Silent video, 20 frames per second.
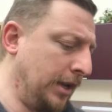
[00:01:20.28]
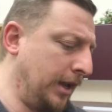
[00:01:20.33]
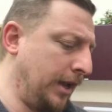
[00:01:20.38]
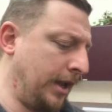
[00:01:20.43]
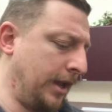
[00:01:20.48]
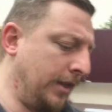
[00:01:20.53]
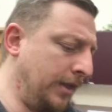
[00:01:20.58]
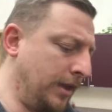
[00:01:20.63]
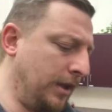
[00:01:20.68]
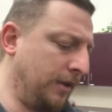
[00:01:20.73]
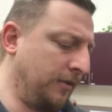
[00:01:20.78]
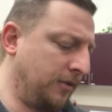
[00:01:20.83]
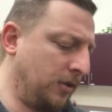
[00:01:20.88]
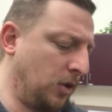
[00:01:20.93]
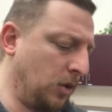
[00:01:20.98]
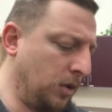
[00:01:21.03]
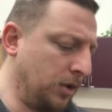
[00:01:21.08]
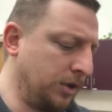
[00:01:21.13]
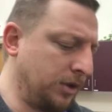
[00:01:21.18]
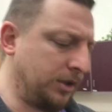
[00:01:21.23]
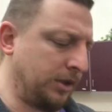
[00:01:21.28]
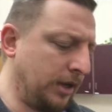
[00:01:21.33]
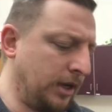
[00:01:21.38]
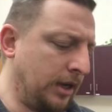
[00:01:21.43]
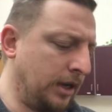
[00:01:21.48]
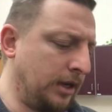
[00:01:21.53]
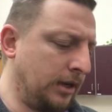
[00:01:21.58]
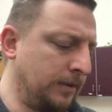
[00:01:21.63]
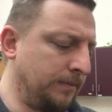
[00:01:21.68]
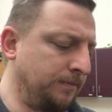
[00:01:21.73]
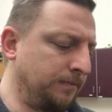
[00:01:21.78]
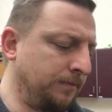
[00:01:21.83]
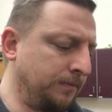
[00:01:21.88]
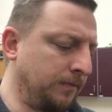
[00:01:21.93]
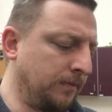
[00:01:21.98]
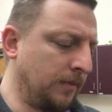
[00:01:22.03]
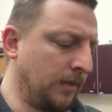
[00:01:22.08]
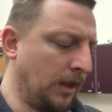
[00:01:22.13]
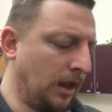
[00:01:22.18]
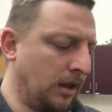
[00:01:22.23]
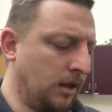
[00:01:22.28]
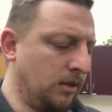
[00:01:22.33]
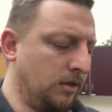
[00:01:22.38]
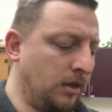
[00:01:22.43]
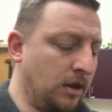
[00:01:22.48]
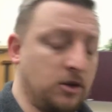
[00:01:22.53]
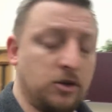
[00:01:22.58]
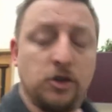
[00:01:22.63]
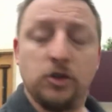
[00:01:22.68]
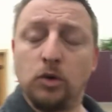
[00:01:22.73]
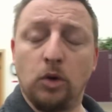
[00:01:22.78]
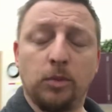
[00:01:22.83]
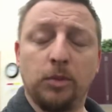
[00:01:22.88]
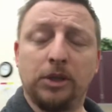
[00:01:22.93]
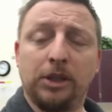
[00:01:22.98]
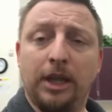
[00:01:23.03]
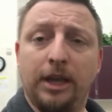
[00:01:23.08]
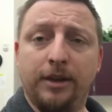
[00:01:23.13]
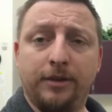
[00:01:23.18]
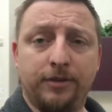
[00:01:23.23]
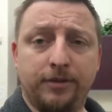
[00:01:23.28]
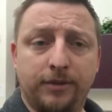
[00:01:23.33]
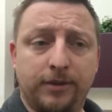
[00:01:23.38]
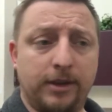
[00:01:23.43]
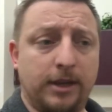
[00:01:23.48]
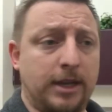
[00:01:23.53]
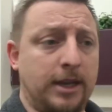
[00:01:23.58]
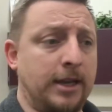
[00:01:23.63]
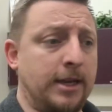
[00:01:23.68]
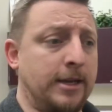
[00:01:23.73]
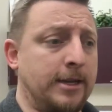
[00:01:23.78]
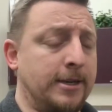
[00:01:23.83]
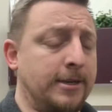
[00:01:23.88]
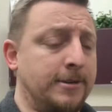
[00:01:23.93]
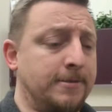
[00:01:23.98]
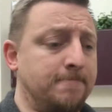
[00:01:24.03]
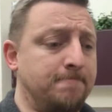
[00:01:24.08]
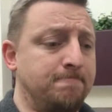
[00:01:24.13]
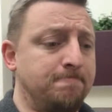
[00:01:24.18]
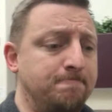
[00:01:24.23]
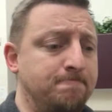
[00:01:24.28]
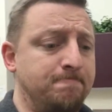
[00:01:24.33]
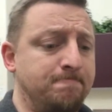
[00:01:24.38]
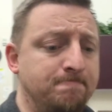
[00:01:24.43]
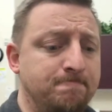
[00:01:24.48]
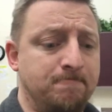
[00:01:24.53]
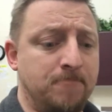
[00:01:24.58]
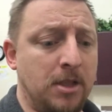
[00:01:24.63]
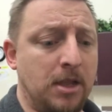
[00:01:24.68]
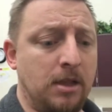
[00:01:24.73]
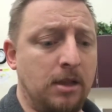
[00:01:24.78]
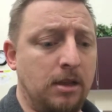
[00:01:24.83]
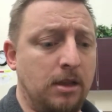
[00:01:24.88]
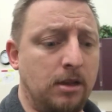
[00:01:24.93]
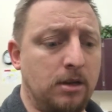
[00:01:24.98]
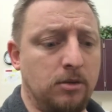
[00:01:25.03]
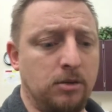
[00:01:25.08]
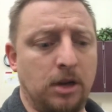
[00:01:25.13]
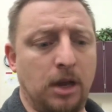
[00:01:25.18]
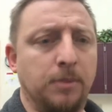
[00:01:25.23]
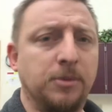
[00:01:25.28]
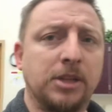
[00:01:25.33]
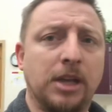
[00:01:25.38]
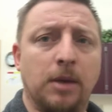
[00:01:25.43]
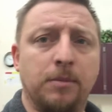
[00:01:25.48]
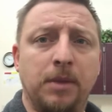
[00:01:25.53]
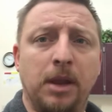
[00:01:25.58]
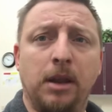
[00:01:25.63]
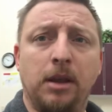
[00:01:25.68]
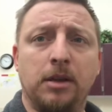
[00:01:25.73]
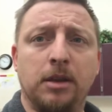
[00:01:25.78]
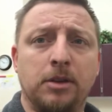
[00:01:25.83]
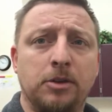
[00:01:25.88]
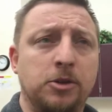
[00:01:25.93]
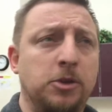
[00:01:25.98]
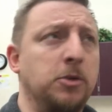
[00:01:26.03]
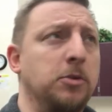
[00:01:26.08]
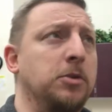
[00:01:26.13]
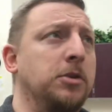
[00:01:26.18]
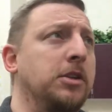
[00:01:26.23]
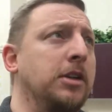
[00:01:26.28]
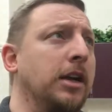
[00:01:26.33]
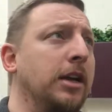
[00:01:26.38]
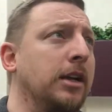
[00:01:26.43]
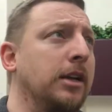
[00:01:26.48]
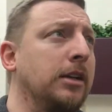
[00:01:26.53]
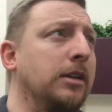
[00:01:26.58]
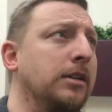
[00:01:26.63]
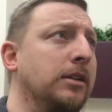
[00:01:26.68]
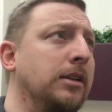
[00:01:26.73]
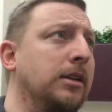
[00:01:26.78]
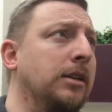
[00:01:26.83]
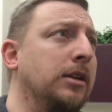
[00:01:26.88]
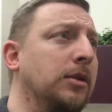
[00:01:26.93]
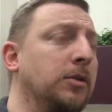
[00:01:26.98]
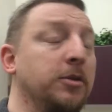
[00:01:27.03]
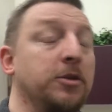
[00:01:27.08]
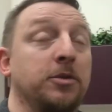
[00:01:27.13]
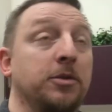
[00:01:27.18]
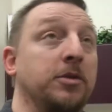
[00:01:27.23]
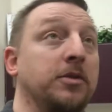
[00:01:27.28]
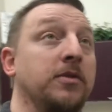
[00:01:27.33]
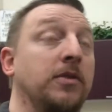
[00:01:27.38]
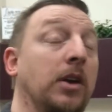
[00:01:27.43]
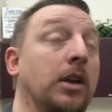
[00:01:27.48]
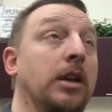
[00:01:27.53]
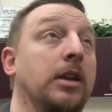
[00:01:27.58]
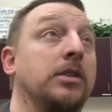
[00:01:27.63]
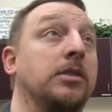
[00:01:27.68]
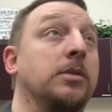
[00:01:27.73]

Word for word: And then, of course, um, then just normal life. Um, you know, Cub Scout meeting on Tuesday, which was fun, I